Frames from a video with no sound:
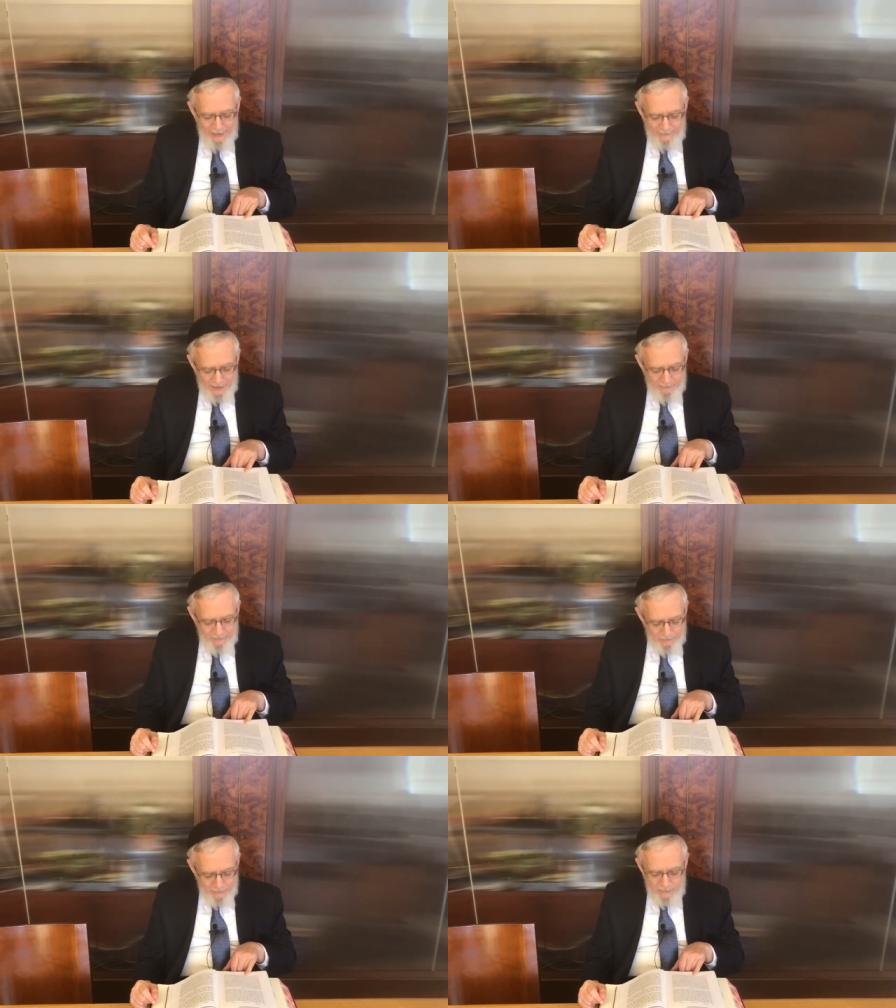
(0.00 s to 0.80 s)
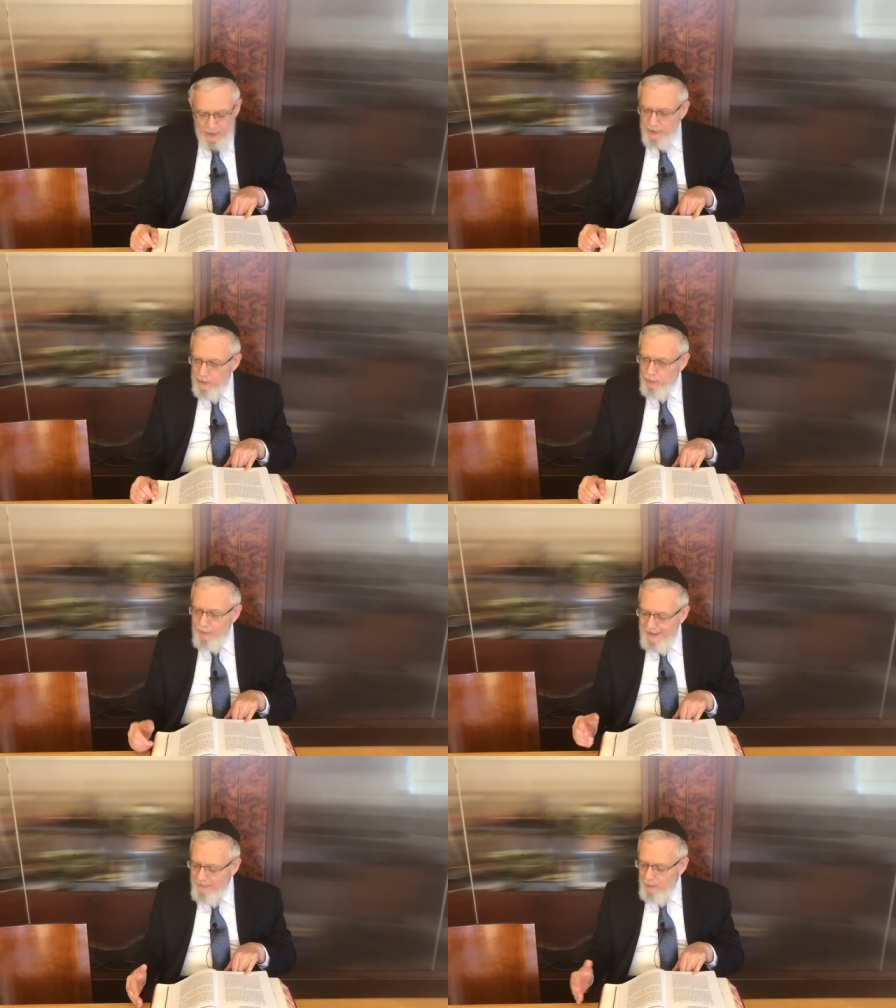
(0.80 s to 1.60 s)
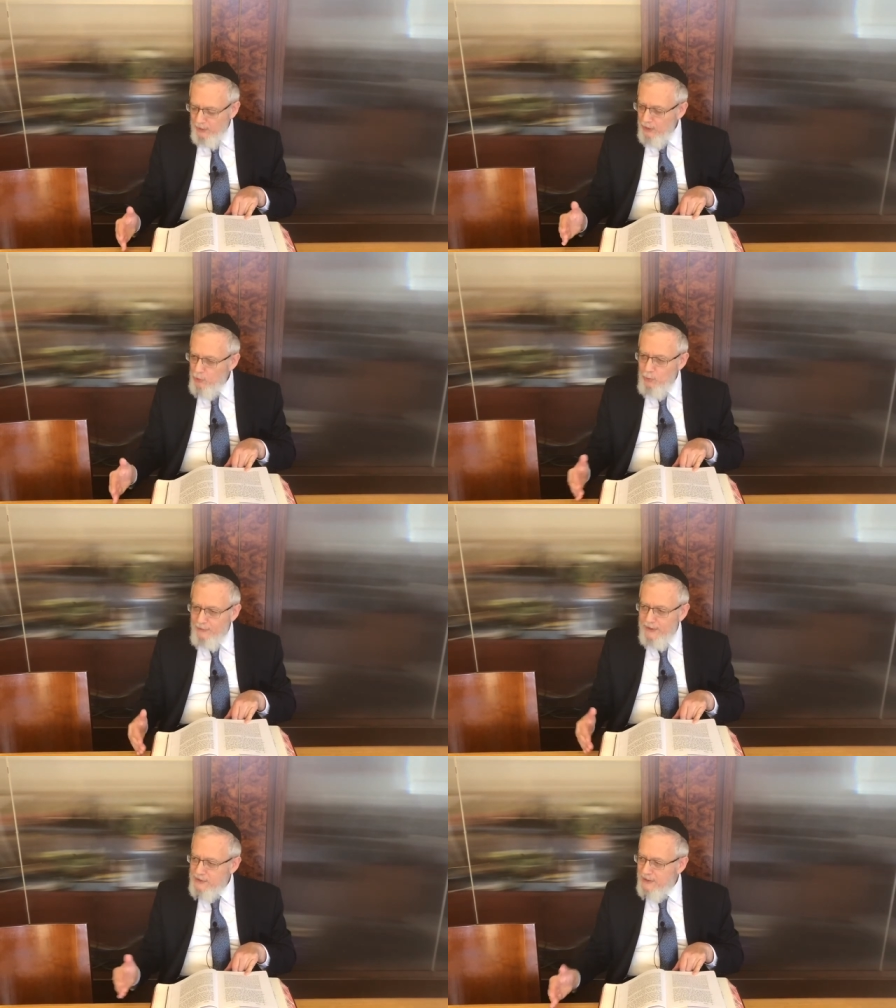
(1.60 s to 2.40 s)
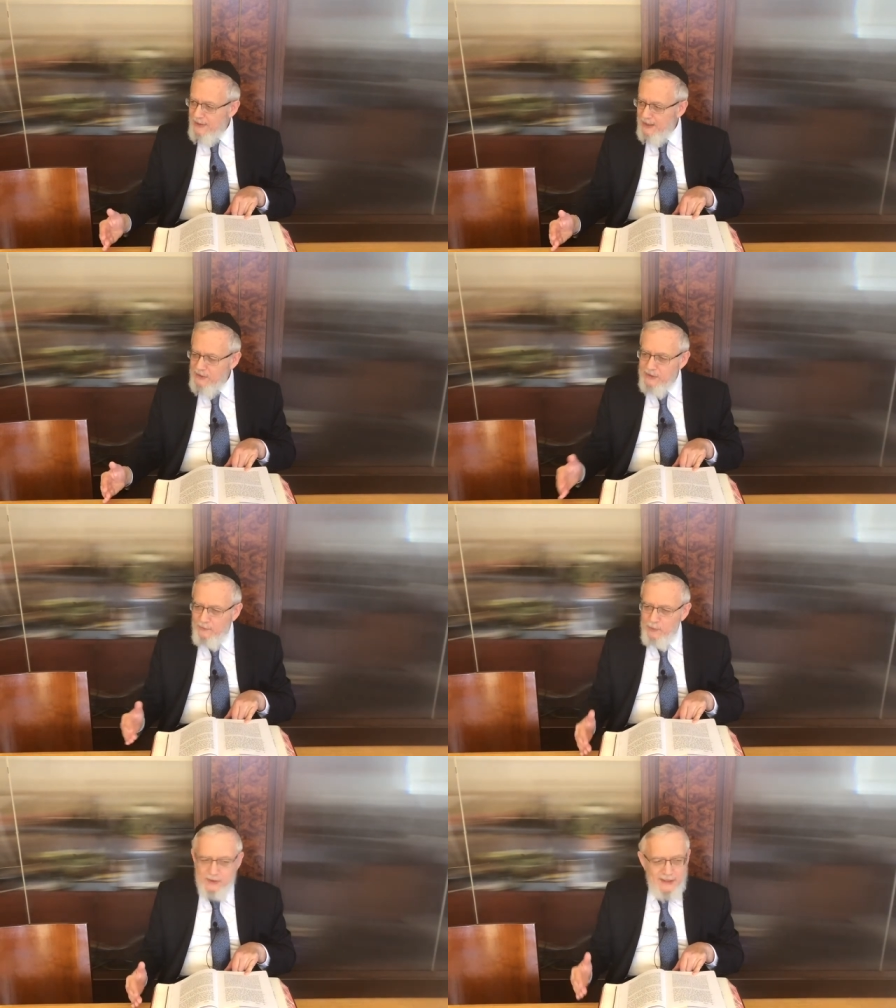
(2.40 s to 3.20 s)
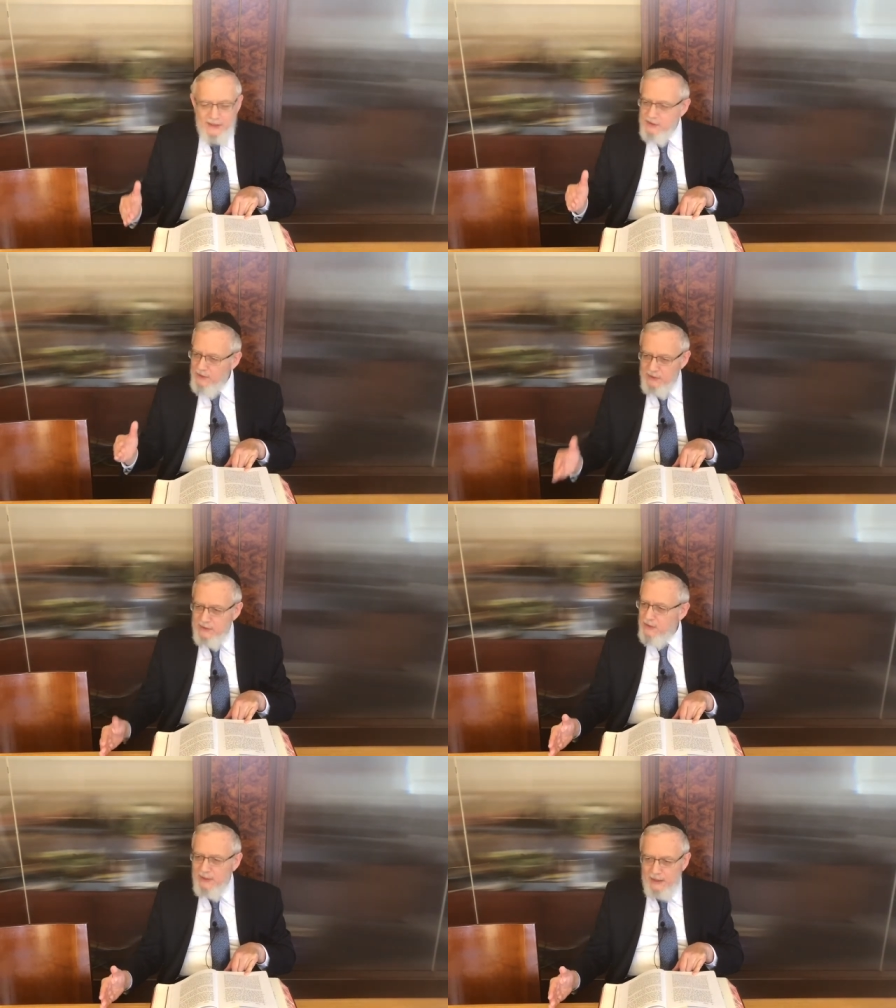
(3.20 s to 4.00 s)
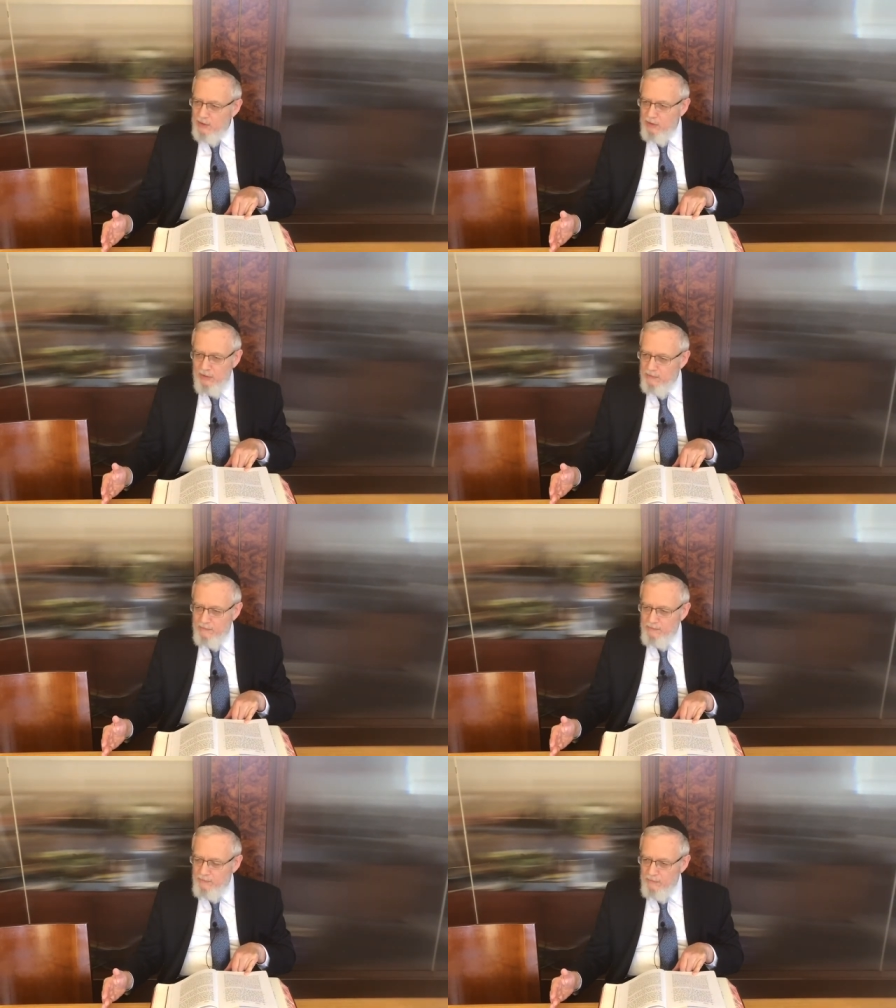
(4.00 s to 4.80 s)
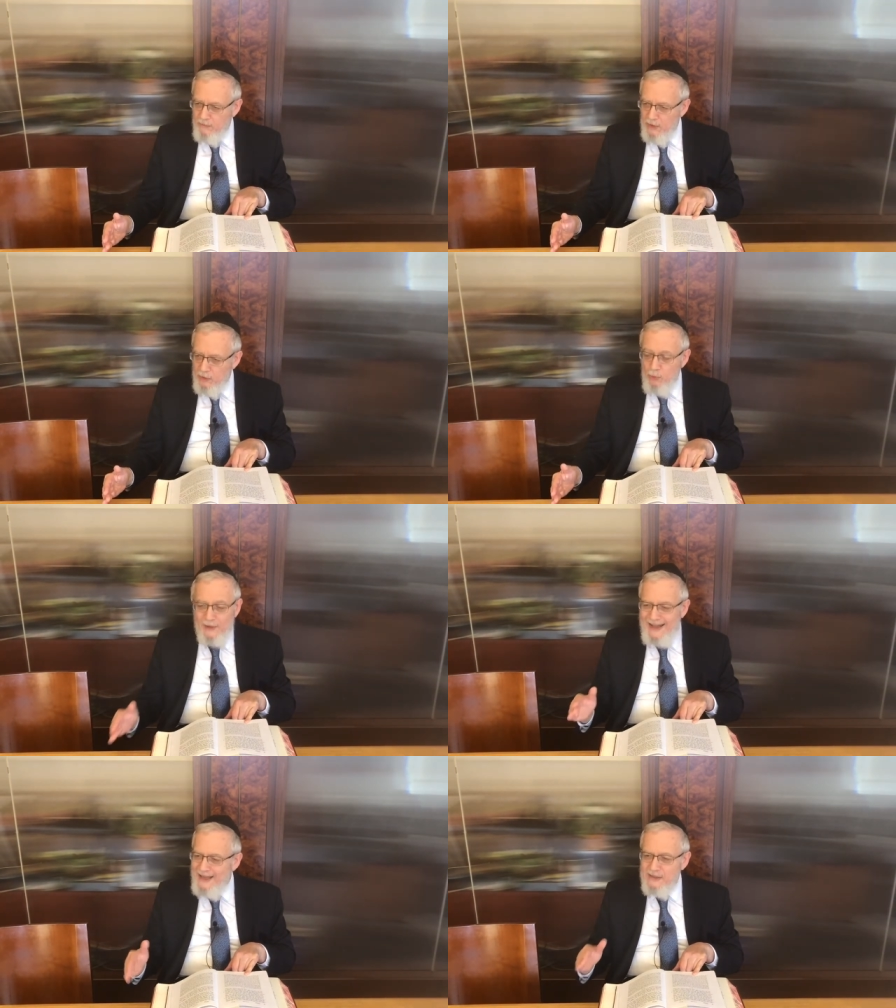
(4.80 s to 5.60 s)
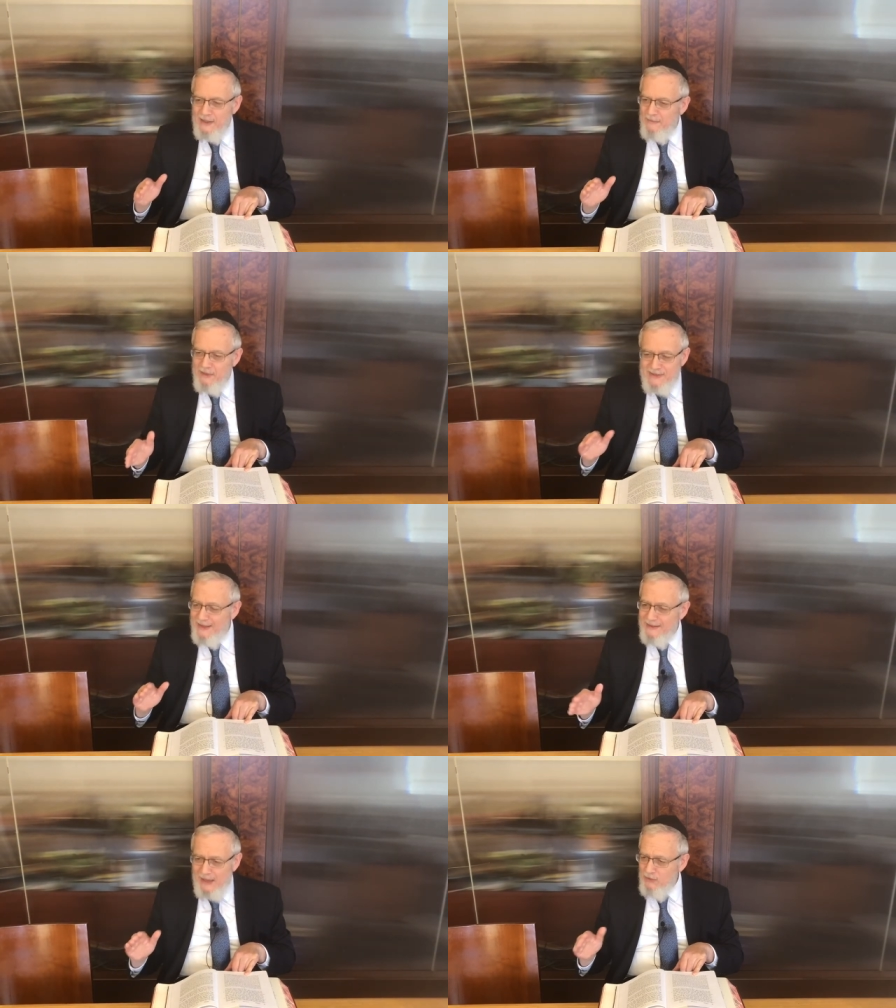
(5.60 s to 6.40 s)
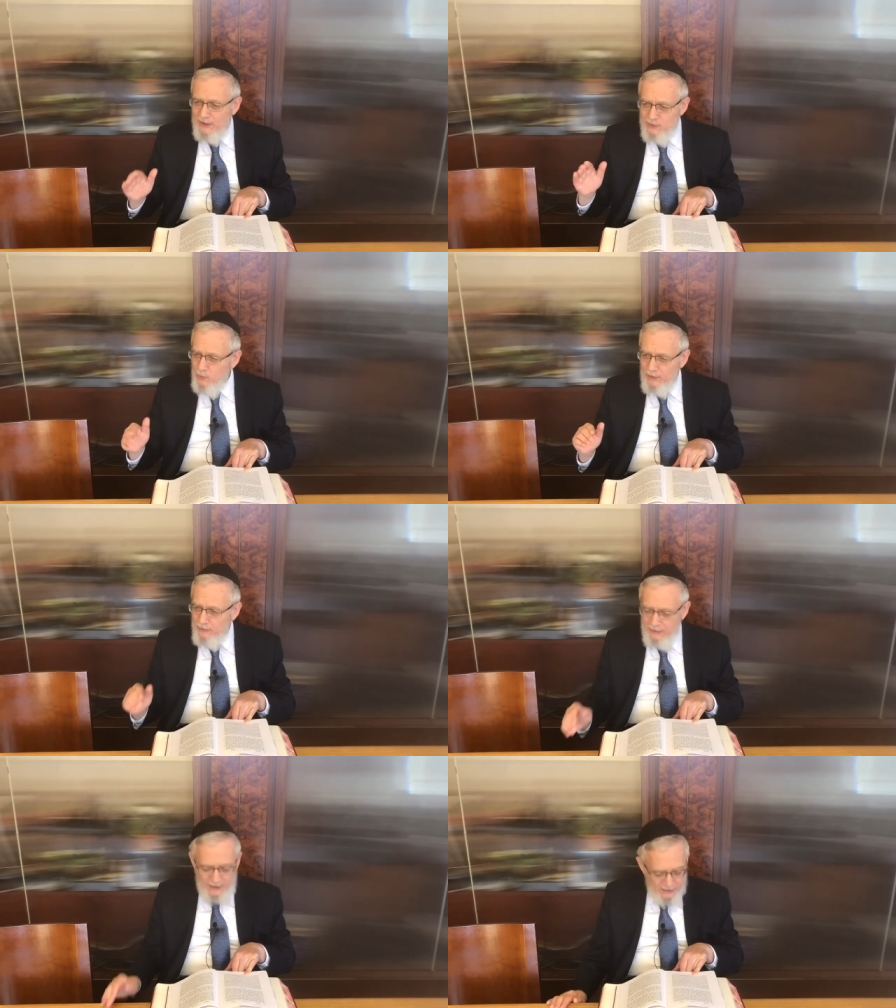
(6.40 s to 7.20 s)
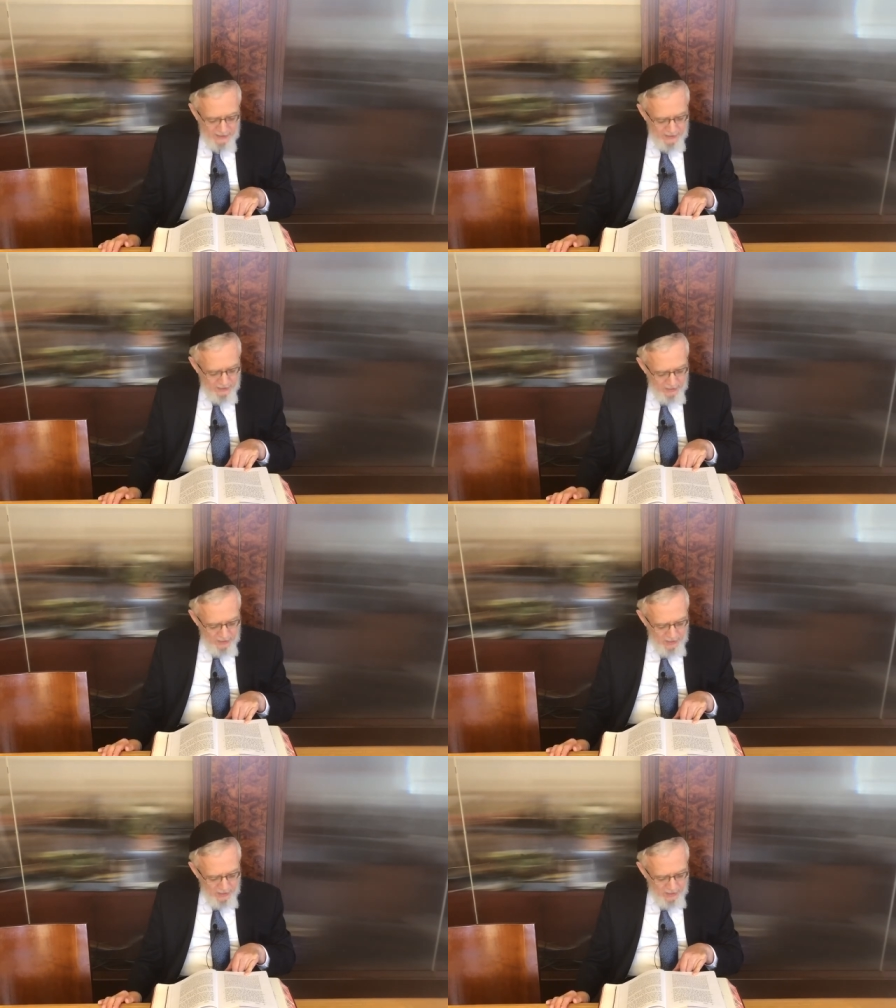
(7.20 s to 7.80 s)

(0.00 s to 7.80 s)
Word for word: Rambam, the Rambam when he enumerates the test, the first test is Lech Lecha. The Rakazdim is not counted as one of the tests.